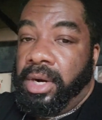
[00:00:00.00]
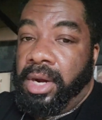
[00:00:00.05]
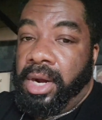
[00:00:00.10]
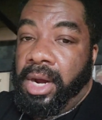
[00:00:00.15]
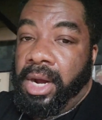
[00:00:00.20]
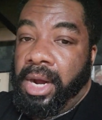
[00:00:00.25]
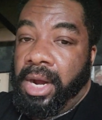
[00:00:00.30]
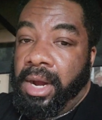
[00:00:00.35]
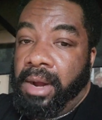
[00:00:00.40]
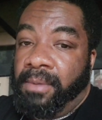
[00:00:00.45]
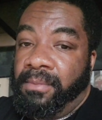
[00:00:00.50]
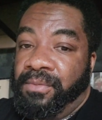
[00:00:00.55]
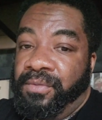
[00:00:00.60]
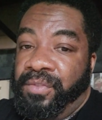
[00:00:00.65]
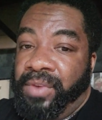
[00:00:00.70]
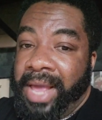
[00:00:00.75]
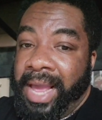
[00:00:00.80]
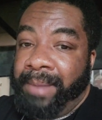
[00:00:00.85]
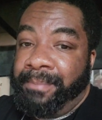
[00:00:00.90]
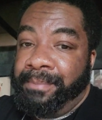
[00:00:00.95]

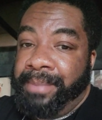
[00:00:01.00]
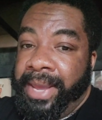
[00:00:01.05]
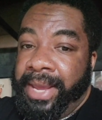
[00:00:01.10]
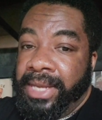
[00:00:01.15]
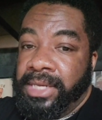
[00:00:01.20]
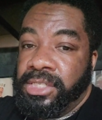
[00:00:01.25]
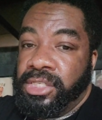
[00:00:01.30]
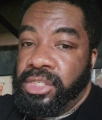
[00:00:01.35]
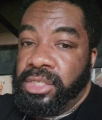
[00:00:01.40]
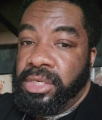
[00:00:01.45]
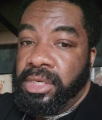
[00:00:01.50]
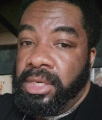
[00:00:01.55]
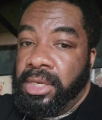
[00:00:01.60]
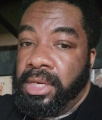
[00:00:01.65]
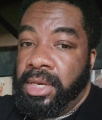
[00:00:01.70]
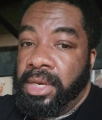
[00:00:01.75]
flat bench.